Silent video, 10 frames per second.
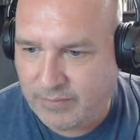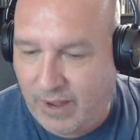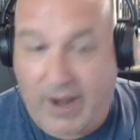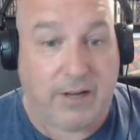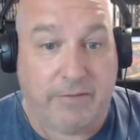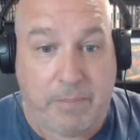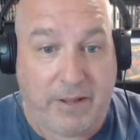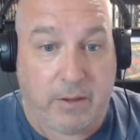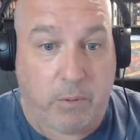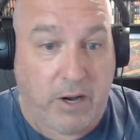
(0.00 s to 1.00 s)
I'd love to
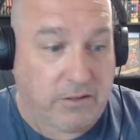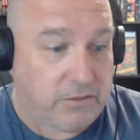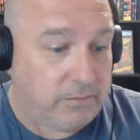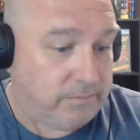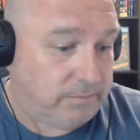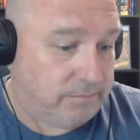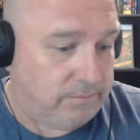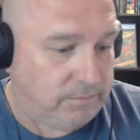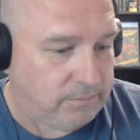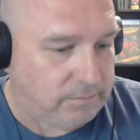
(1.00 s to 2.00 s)
pick their brains,
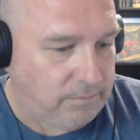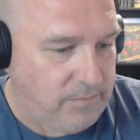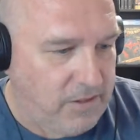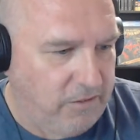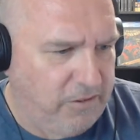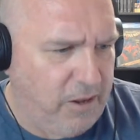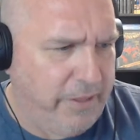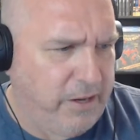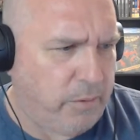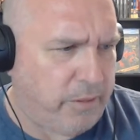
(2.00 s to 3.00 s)
see how
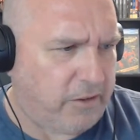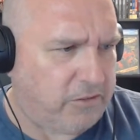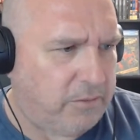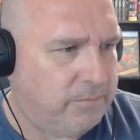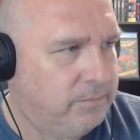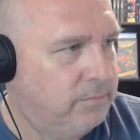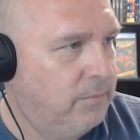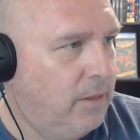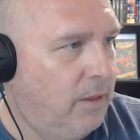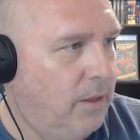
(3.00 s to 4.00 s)
they do things.
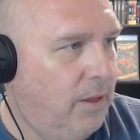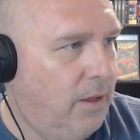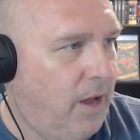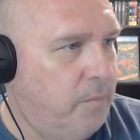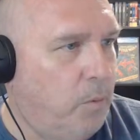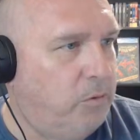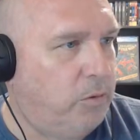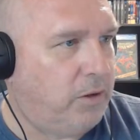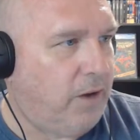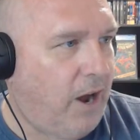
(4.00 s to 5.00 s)
I'm always
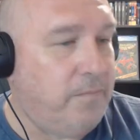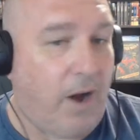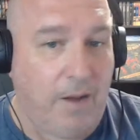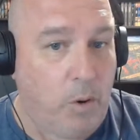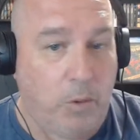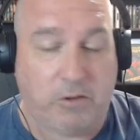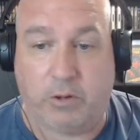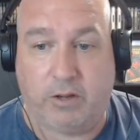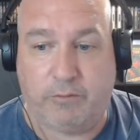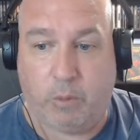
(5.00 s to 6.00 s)

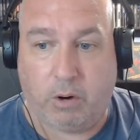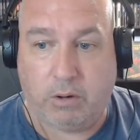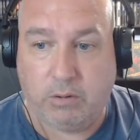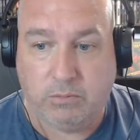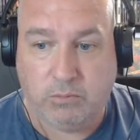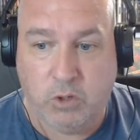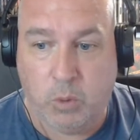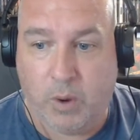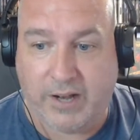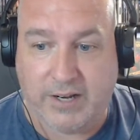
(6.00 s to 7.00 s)
looking for
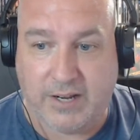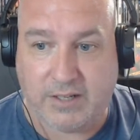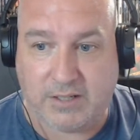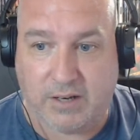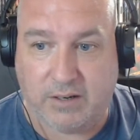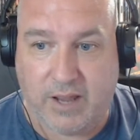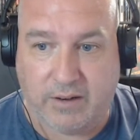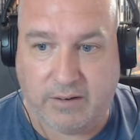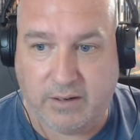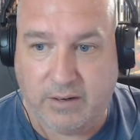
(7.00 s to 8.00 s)
new ideas
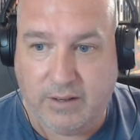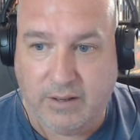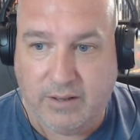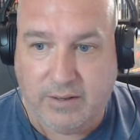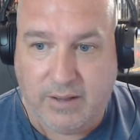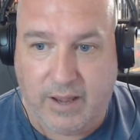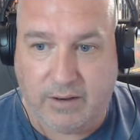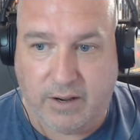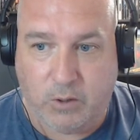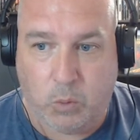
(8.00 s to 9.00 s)
and
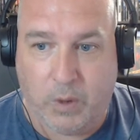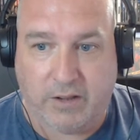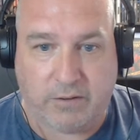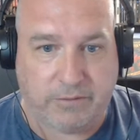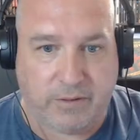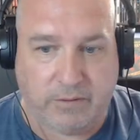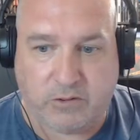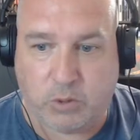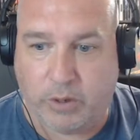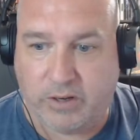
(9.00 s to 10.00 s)
new ways of
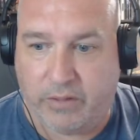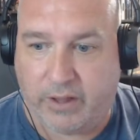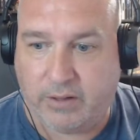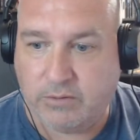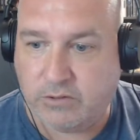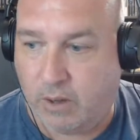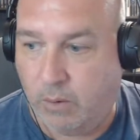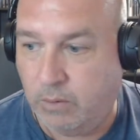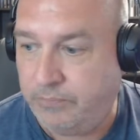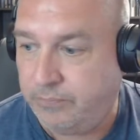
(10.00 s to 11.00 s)
storytelling. So